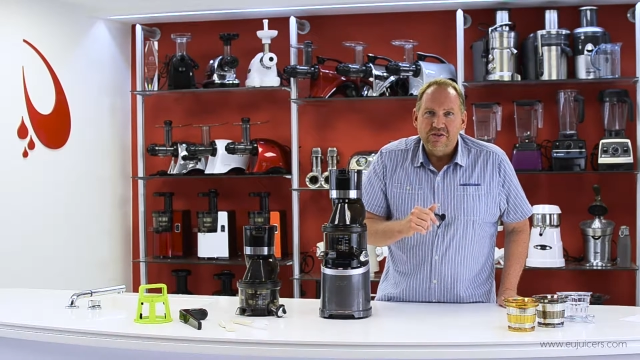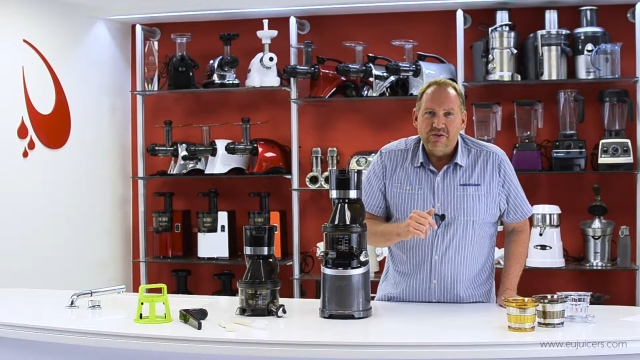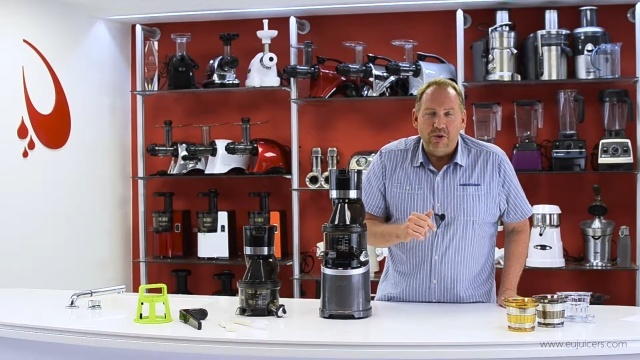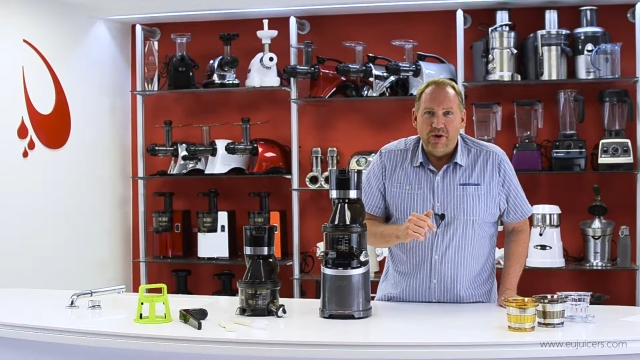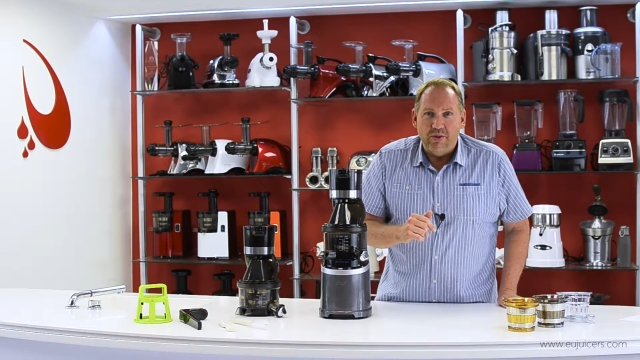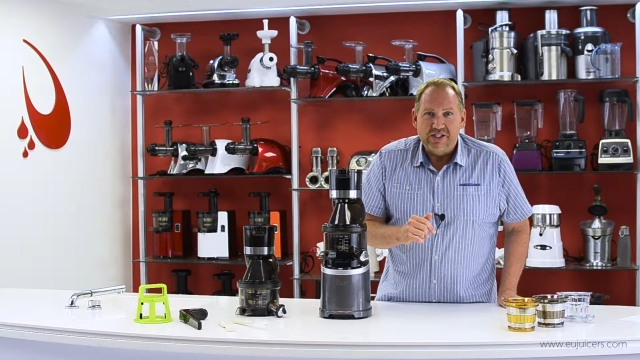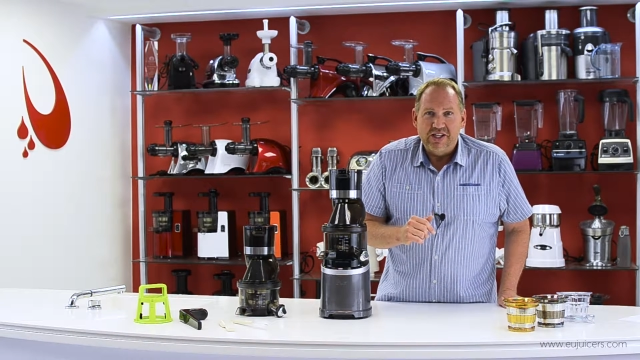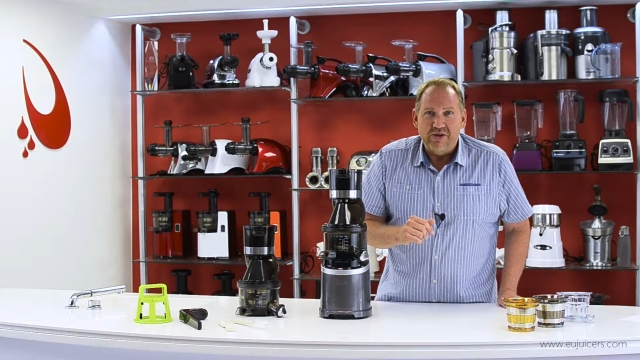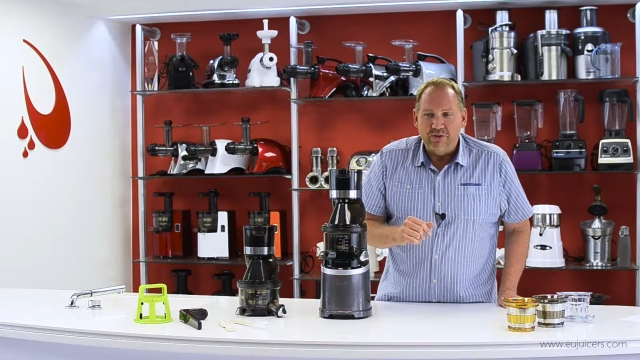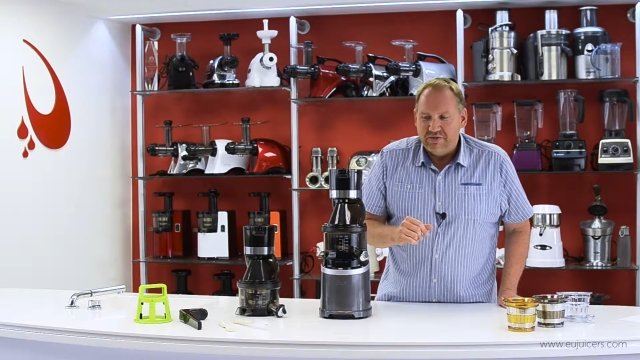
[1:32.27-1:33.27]
don't want to watch
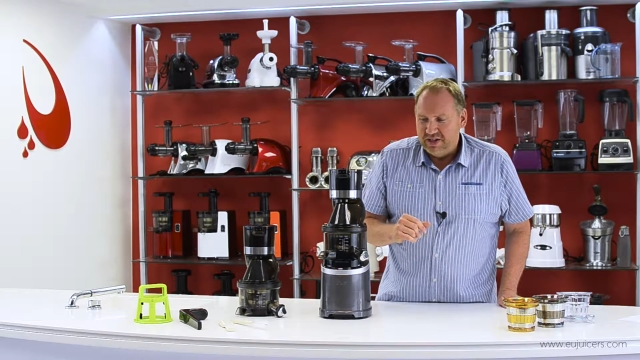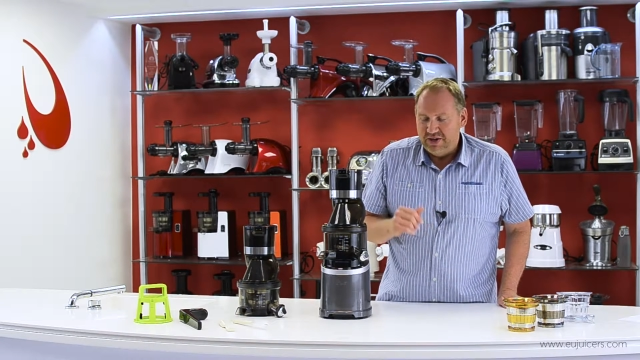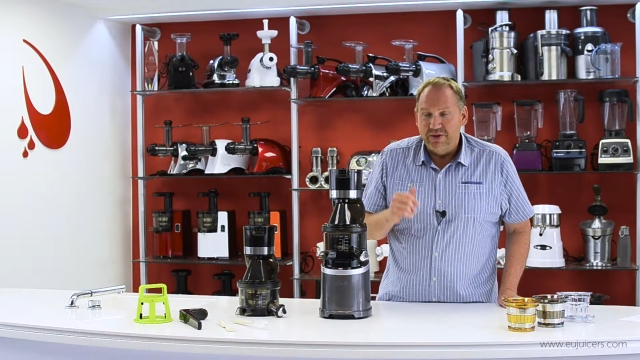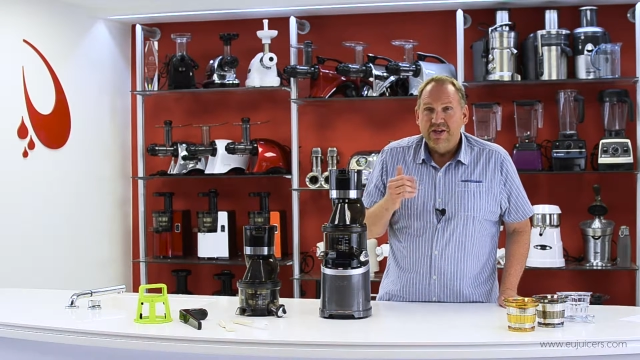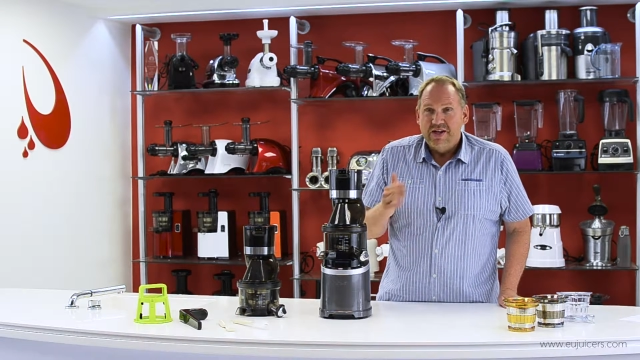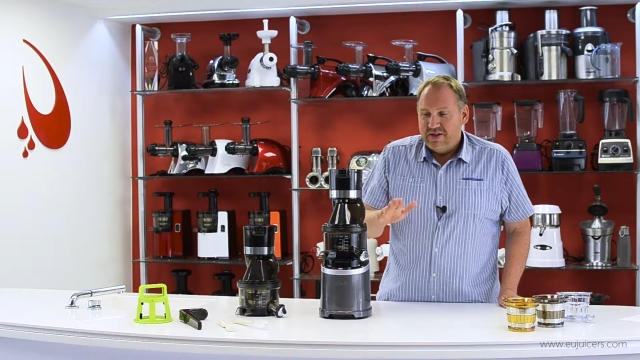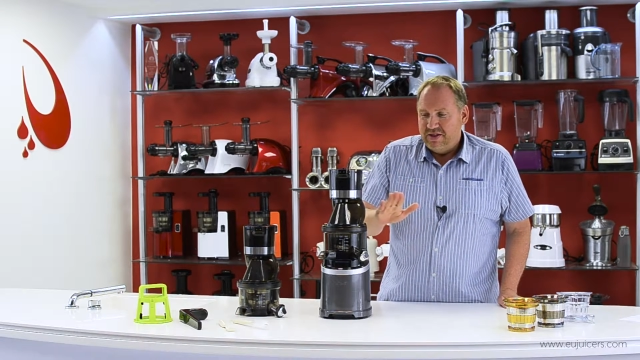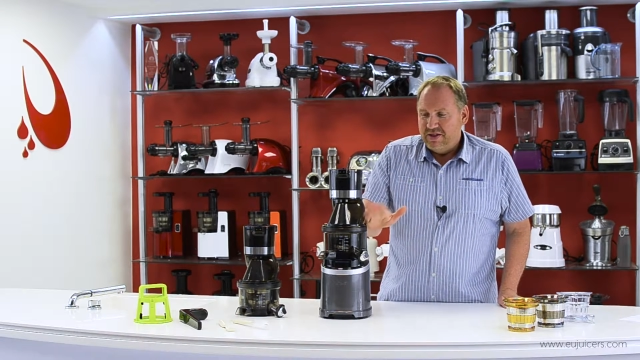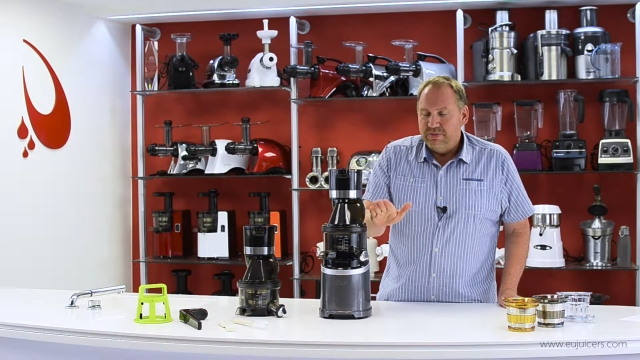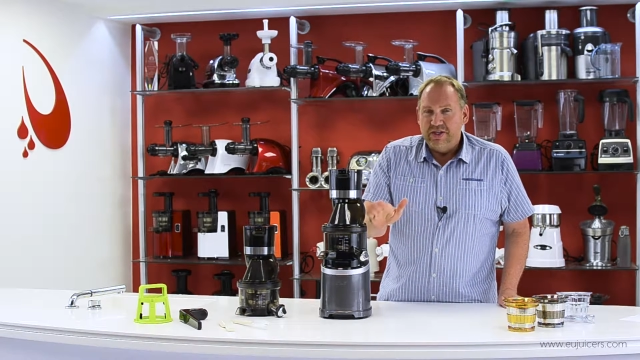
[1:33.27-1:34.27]
that whole video,
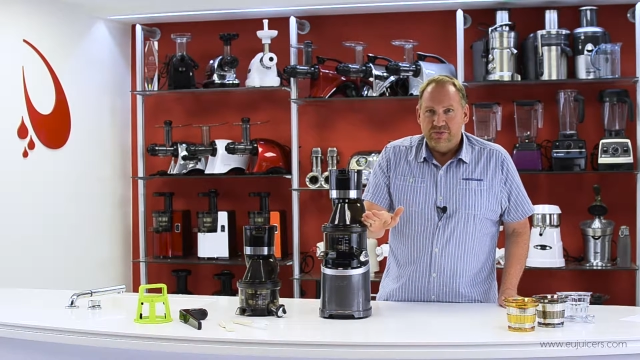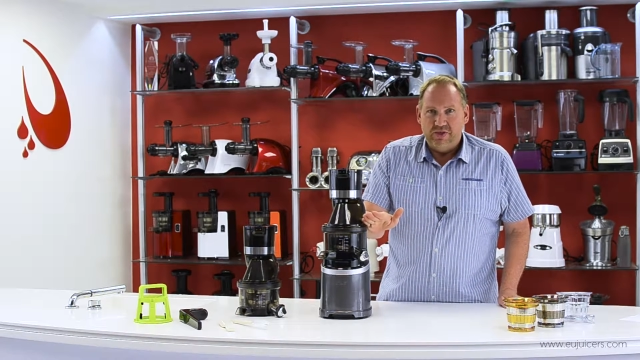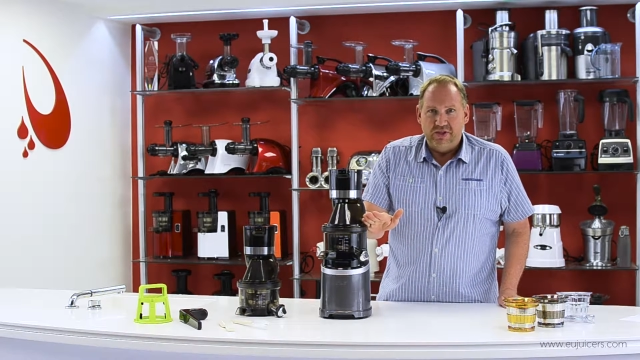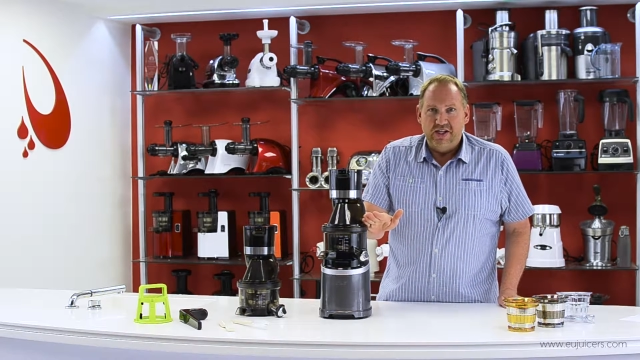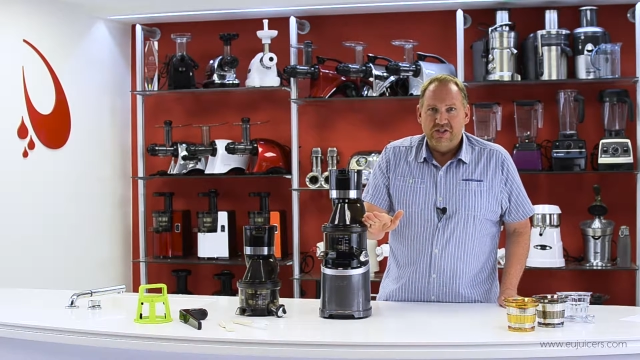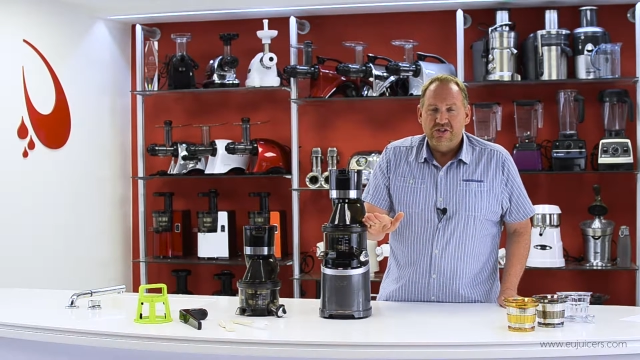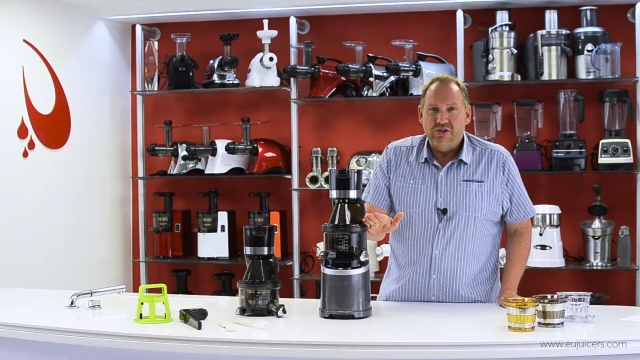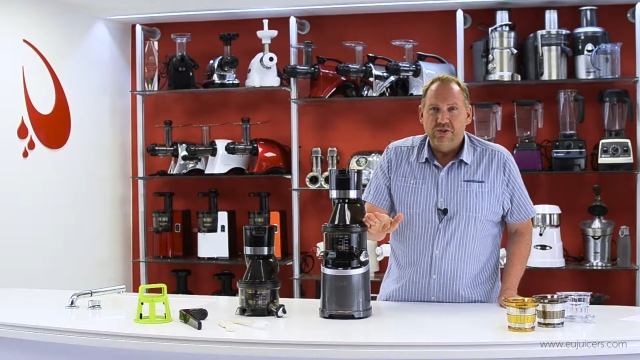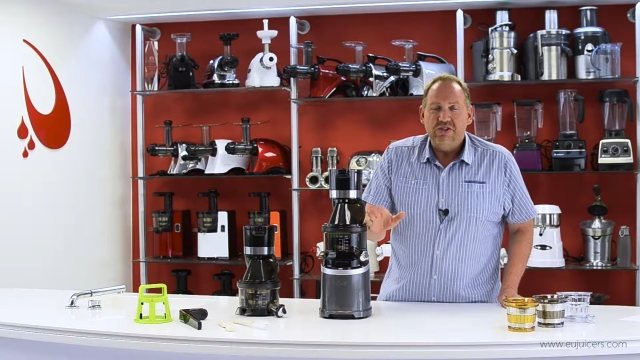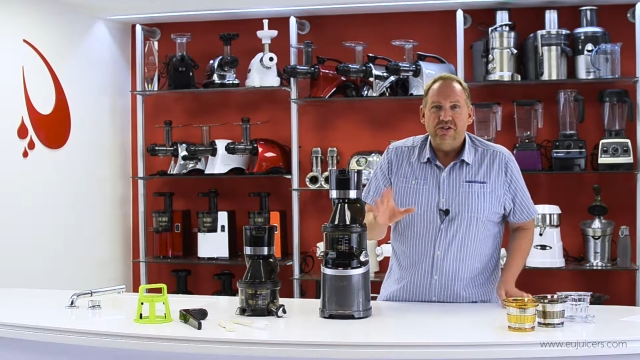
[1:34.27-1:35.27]
this makes real nice juice.